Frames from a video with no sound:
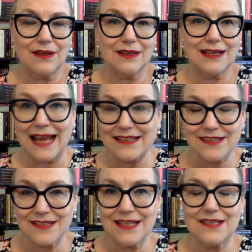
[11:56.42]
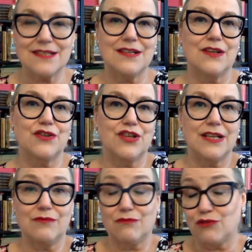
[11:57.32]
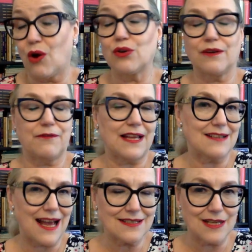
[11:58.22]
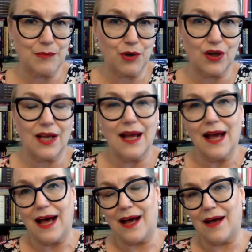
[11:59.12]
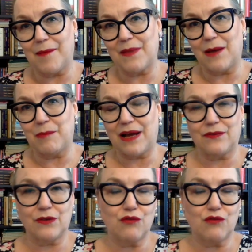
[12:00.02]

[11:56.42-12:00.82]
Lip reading: classicist. She wrote a fantastic book about the